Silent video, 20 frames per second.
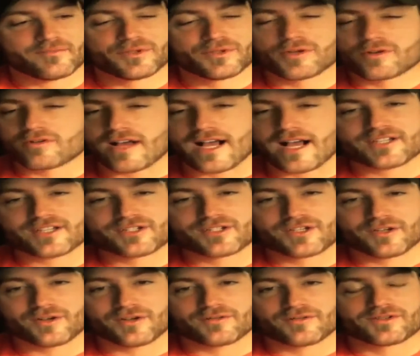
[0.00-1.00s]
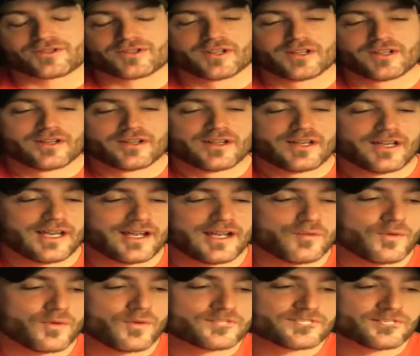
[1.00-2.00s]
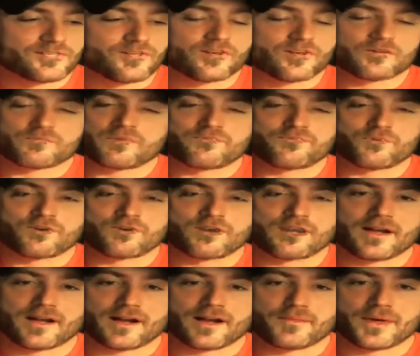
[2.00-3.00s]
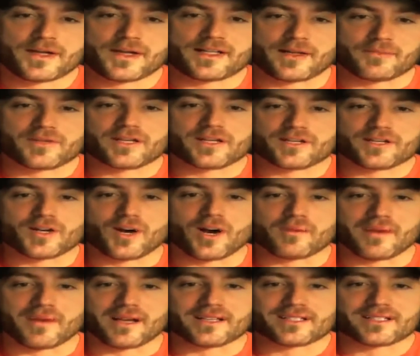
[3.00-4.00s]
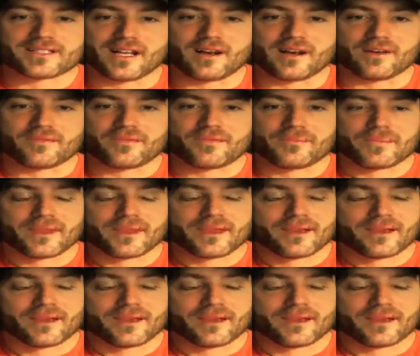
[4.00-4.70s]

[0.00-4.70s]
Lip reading: bluegrass tunes, and it wasn't long before I picked up the guitar myself.